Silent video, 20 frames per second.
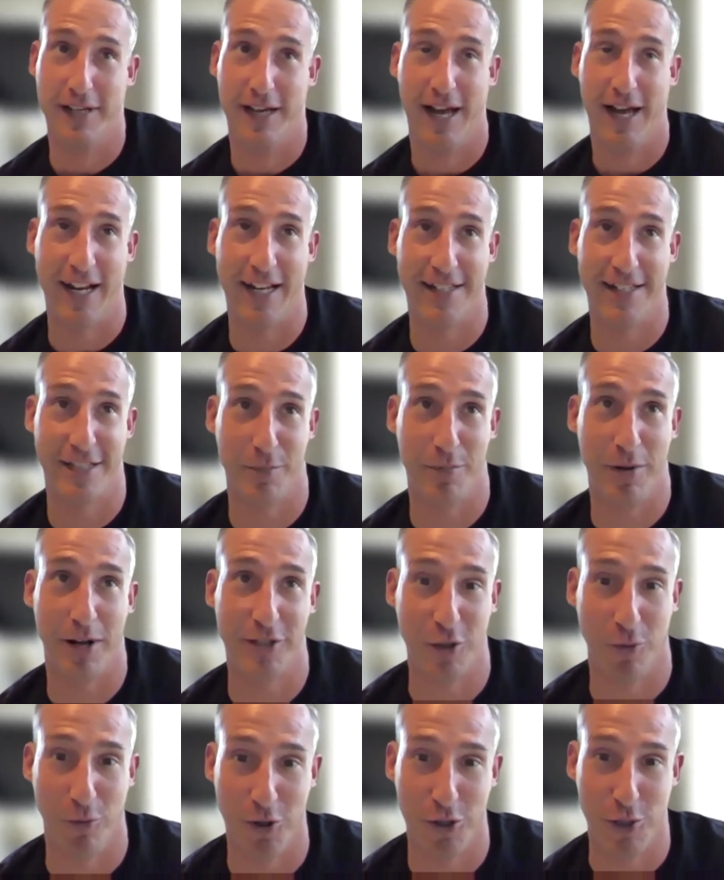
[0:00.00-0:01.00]
I guess it
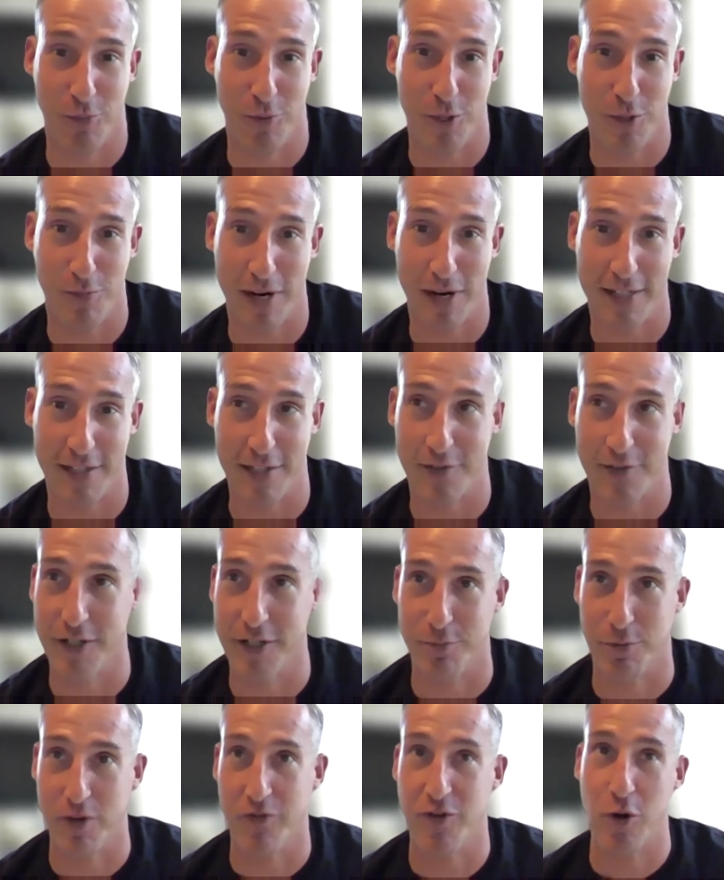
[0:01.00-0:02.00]
depends on what your perspective
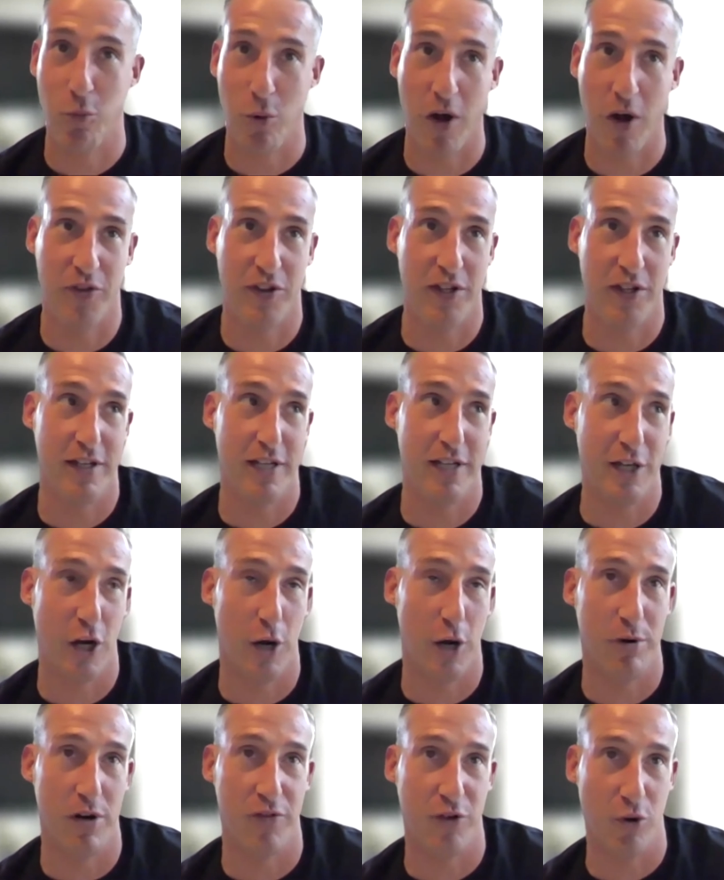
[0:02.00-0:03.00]
is. But if you want but
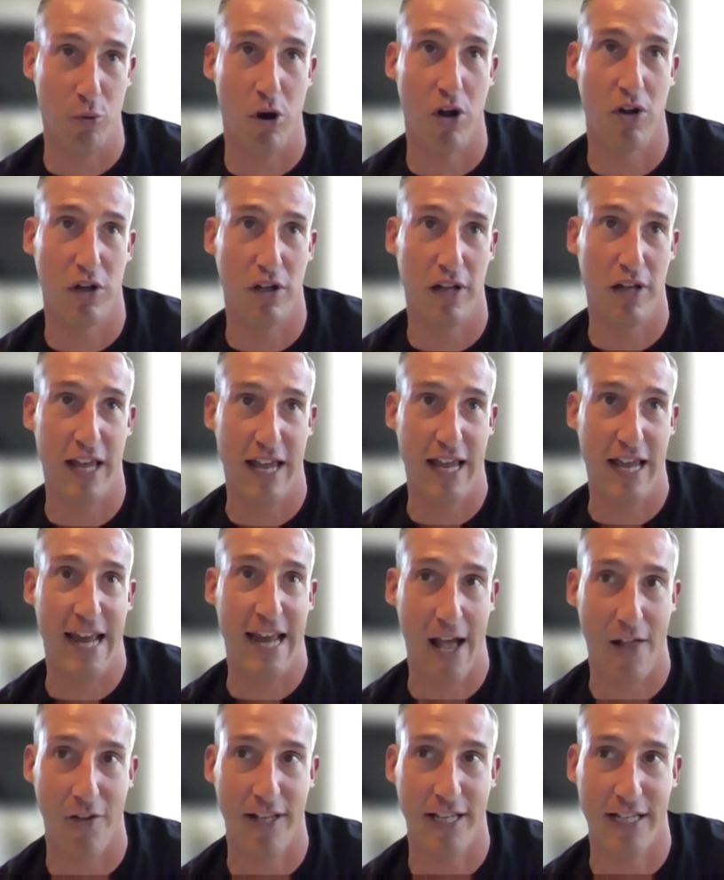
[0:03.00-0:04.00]
if you want an
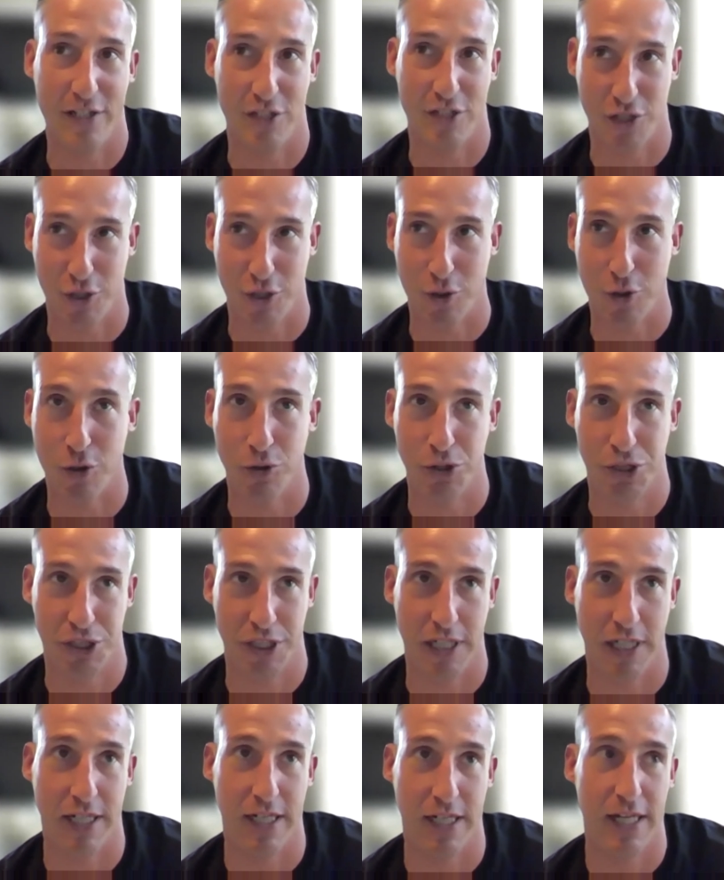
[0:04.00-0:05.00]
elegant
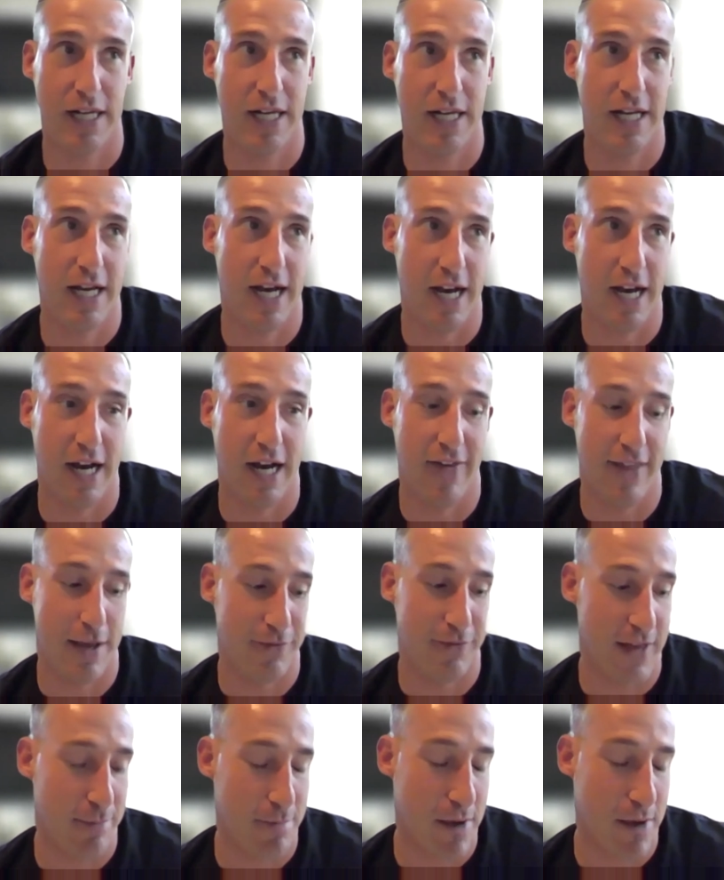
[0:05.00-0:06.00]
solution,
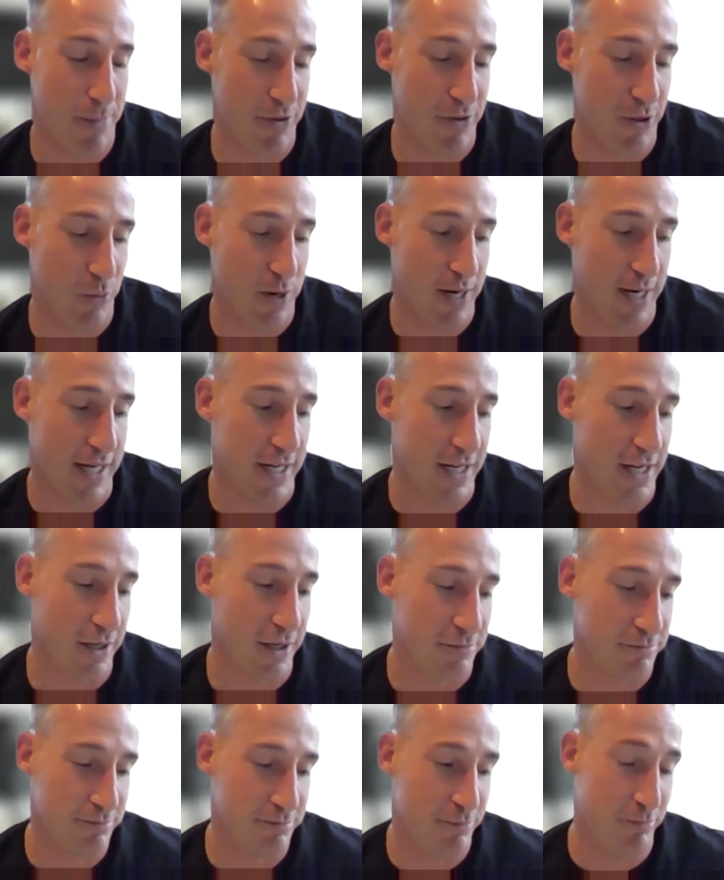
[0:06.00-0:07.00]
that might be the way to go.
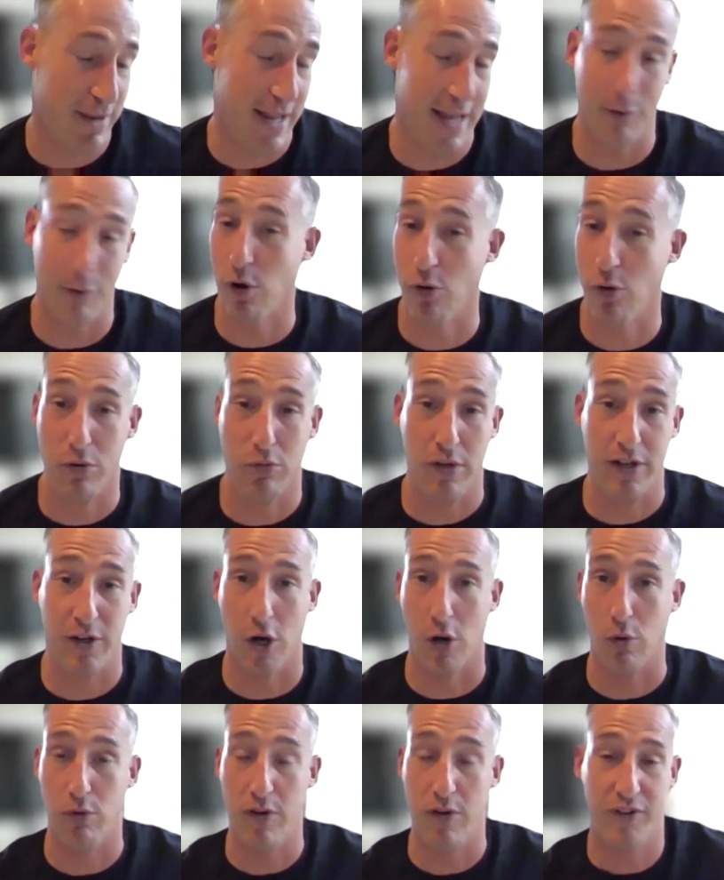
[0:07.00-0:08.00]
Man,
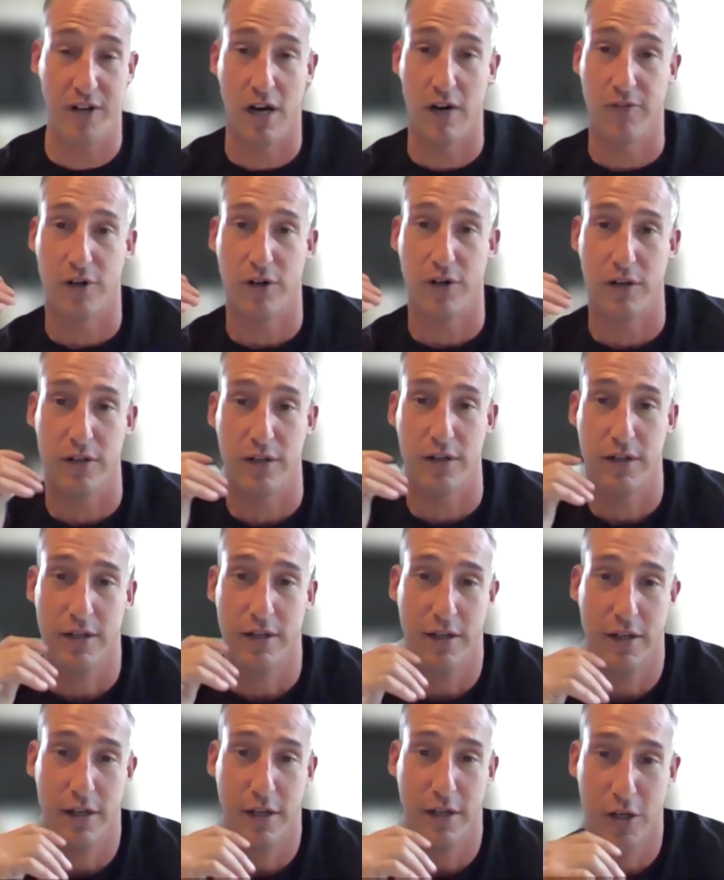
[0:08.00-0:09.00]
well, we've covered
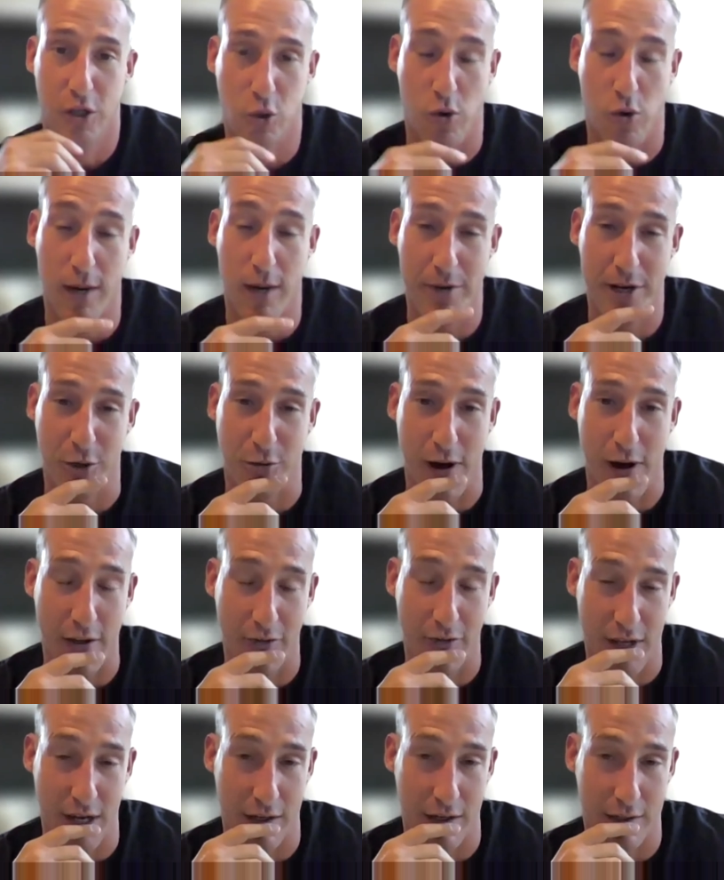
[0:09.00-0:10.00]
quite a bit of
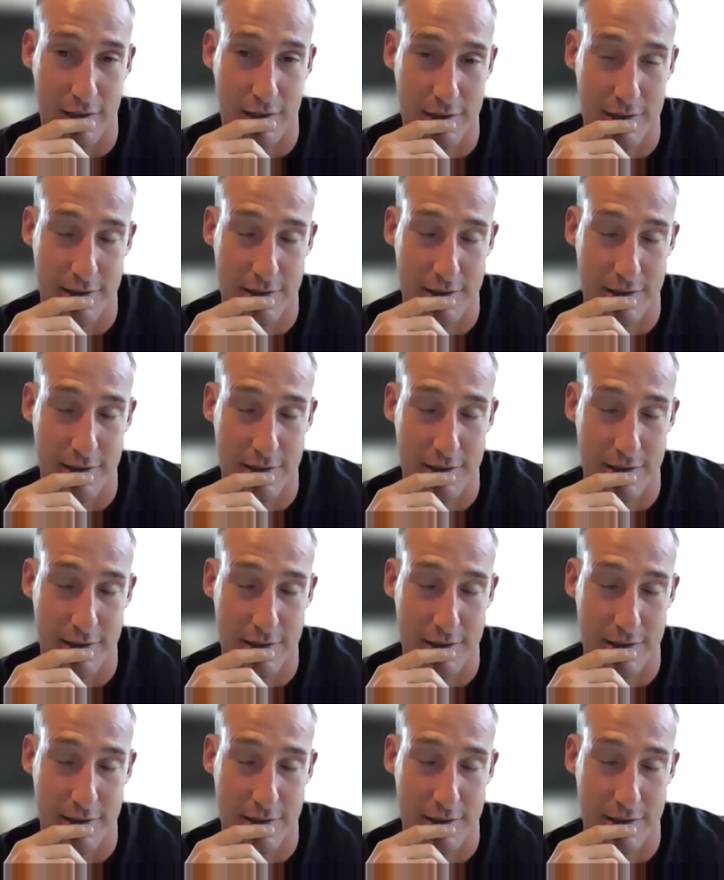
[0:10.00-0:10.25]
ground there.